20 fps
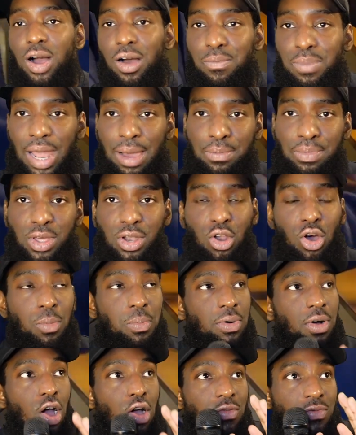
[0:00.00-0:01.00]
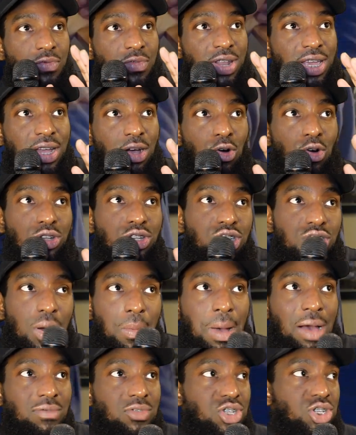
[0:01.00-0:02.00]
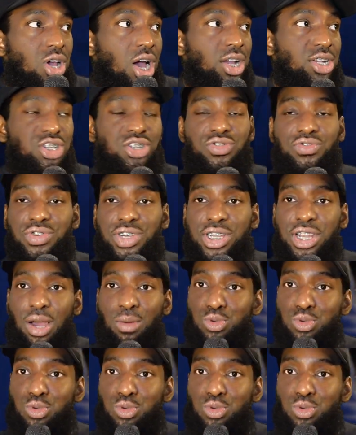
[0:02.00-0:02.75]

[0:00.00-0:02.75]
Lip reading: I've blabbed a lot, but hopefully on some other side screen,